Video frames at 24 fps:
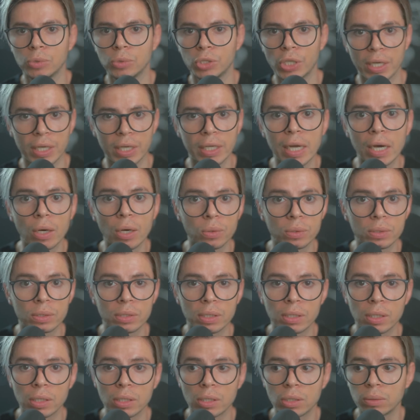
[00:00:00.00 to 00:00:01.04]
checking out
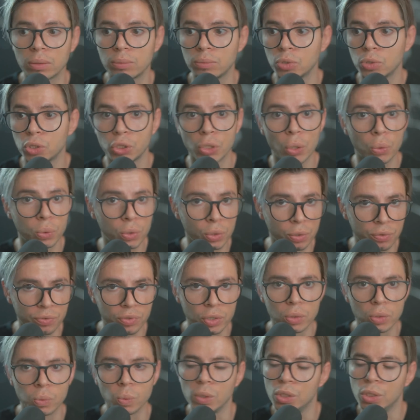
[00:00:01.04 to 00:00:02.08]

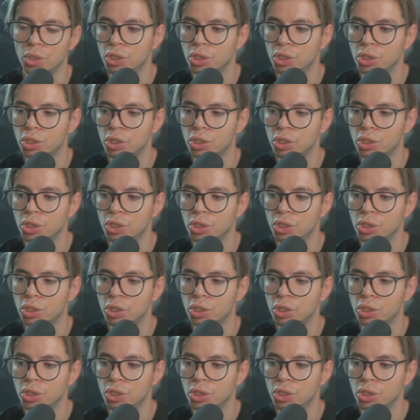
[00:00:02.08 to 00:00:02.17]
Shelterview with